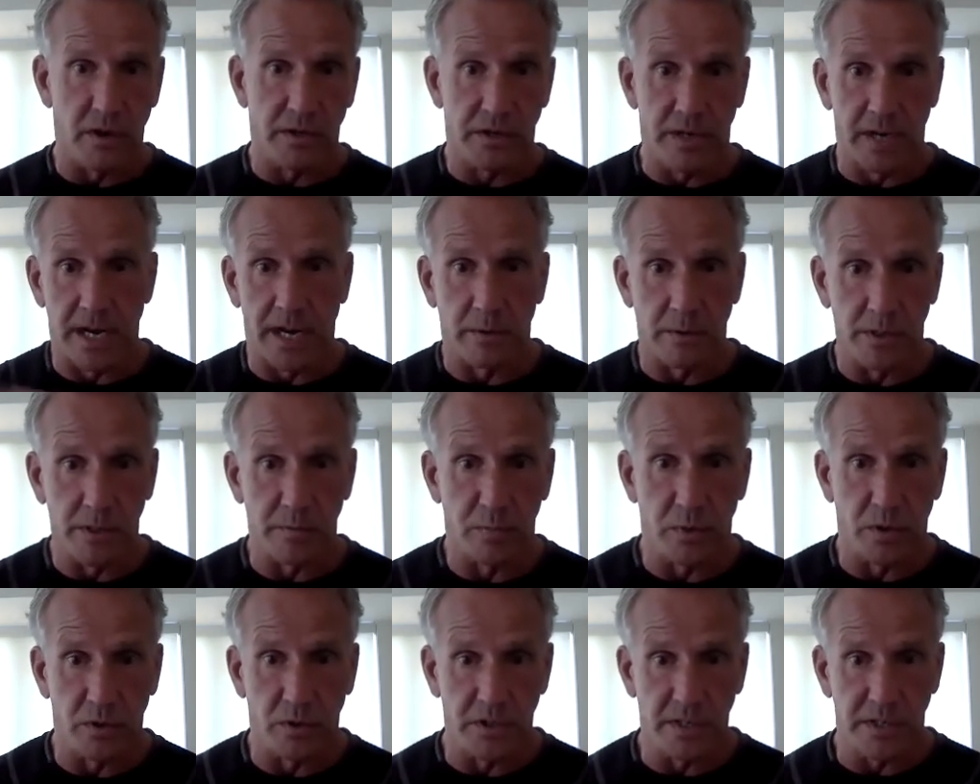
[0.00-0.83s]
and I was
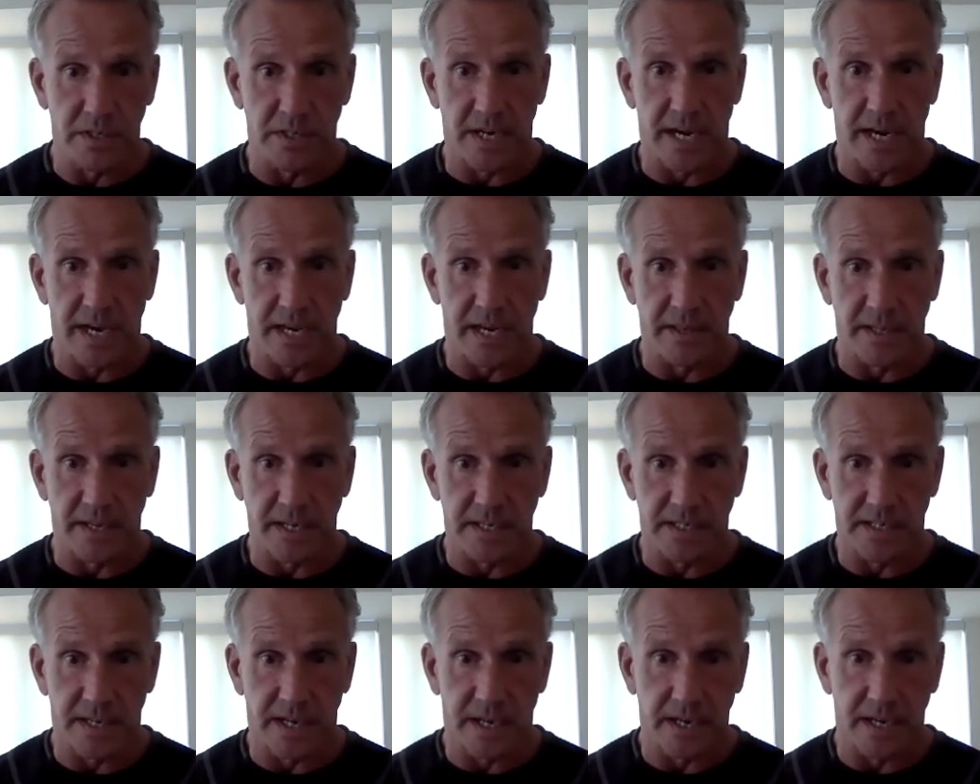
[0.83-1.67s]
pulled aside and they
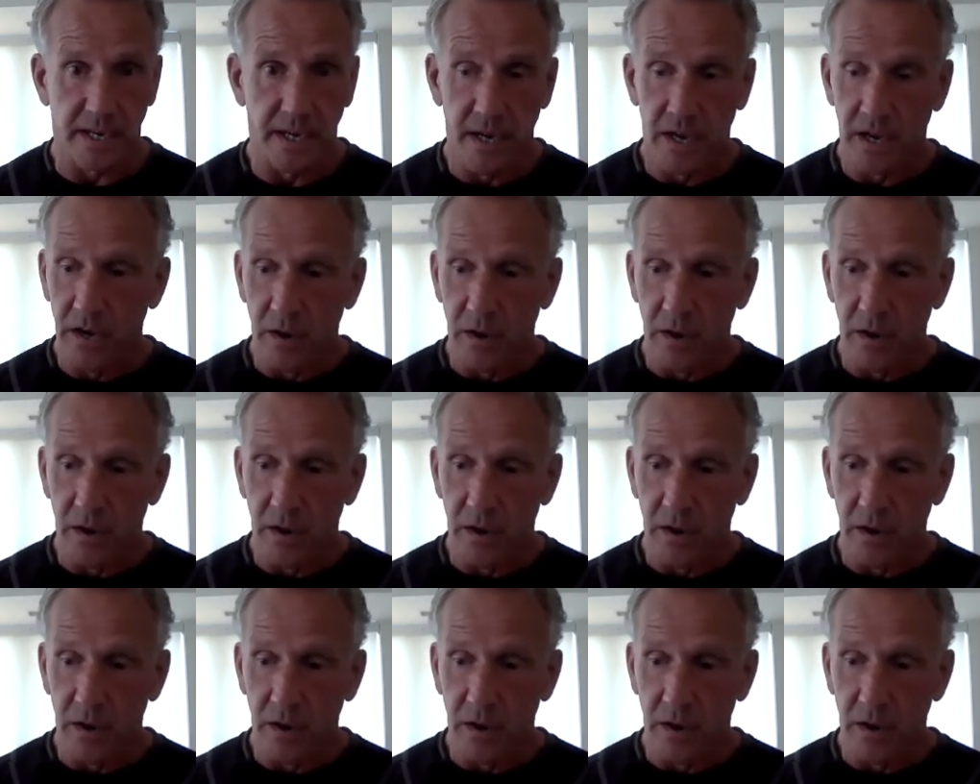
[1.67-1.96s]
said,